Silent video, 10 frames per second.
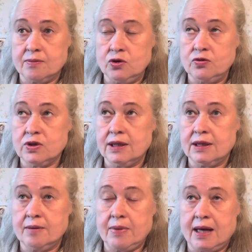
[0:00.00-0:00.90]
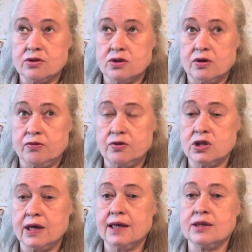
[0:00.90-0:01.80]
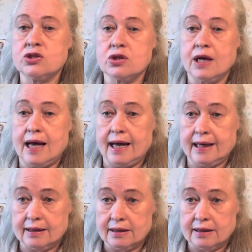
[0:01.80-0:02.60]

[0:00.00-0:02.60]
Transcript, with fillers: moved in and about officially in July.